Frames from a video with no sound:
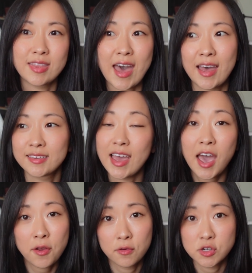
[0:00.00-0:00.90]
that
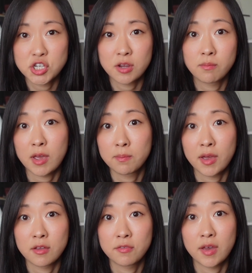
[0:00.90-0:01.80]
cat ownership might
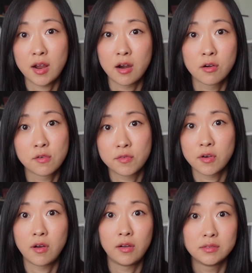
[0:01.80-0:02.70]
benefit our
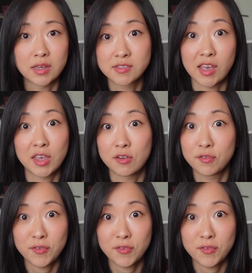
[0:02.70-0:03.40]
overall executive